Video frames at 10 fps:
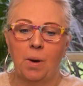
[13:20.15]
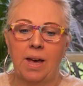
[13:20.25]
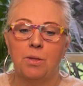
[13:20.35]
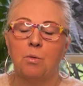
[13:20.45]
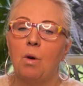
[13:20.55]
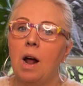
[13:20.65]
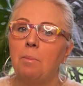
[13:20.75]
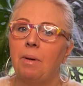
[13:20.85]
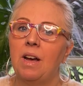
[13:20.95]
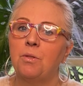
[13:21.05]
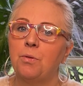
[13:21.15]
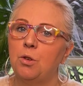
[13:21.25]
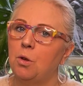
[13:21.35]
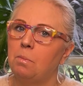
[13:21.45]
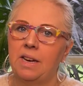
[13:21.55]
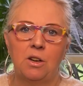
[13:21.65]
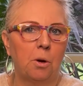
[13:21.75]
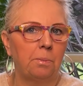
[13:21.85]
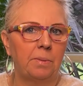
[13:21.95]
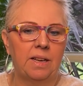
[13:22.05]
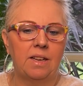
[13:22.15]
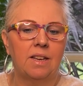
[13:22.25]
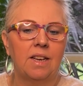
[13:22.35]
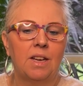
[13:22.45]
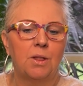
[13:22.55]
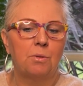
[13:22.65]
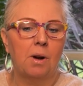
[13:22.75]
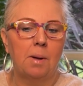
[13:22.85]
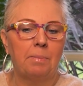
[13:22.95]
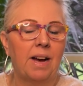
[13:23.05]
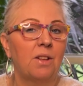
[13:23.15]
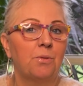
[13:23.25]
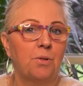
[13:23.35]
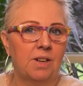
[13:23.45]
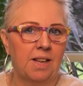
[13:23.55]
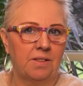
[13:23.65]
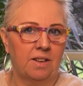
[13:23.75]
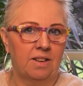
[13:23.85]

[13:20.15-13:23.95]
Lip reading: and the right path for you may not be the right path for another.